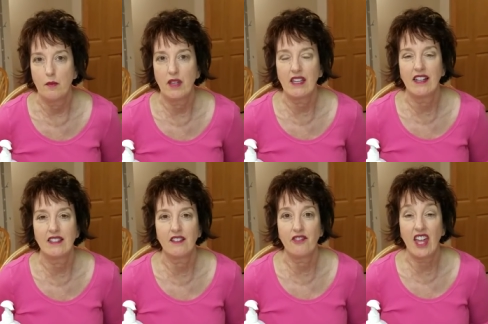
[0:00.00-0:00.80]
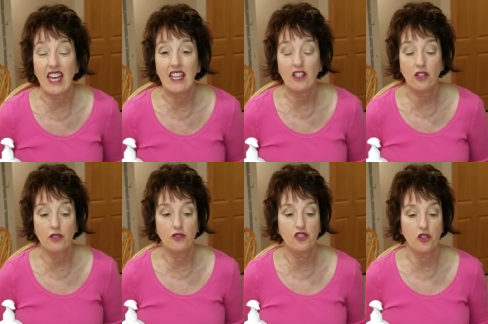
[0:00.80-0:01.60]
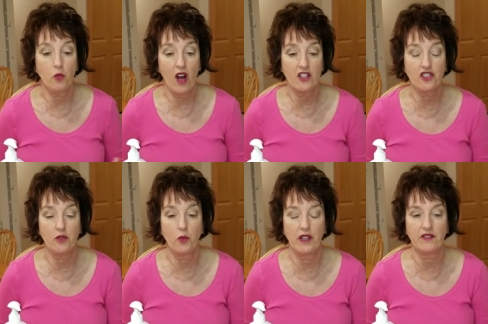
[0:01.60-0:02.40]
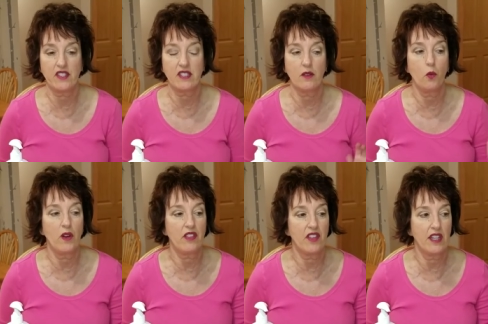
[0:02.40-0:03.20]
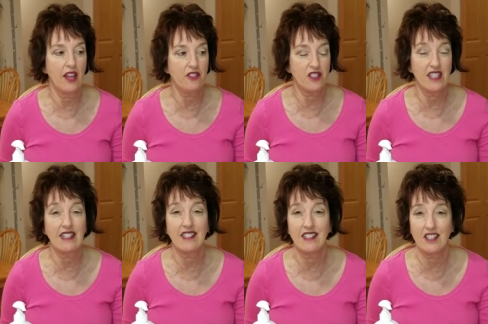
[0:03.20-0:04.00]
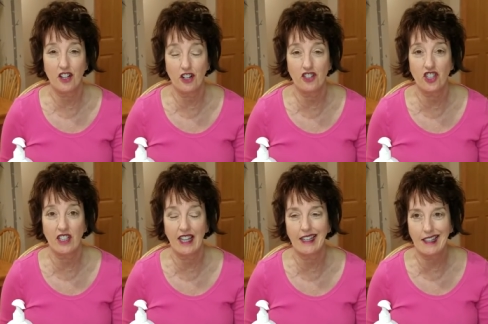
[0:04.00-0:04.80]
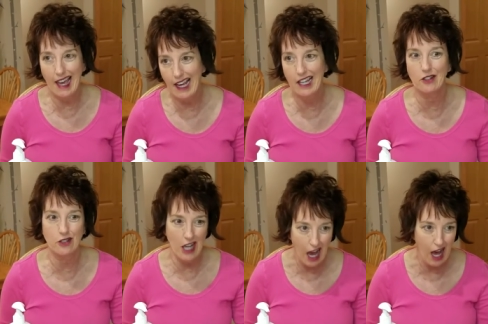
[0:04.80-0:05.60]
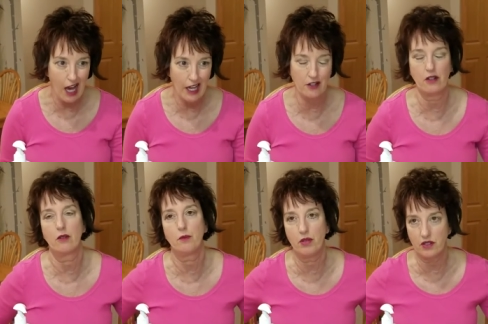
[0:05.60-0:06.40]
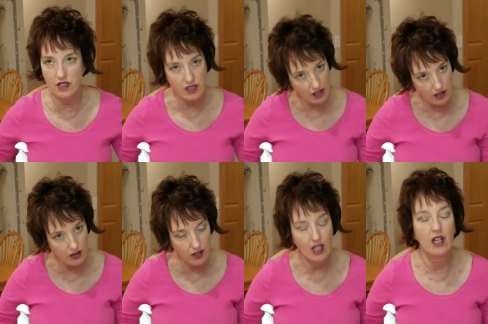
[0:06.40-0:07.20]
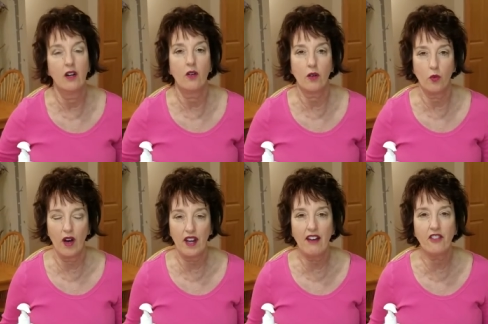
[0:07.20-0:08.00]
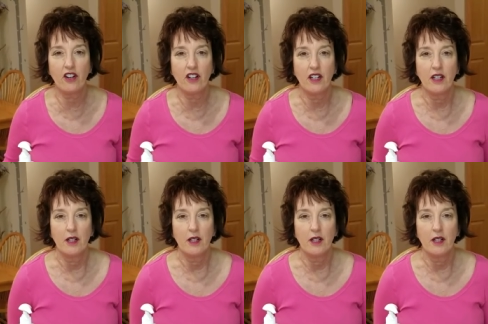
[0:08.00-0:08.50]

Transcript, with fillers: because if they use your washer whiffs with another scented detergent like Gain or Tide or Persil or whatever,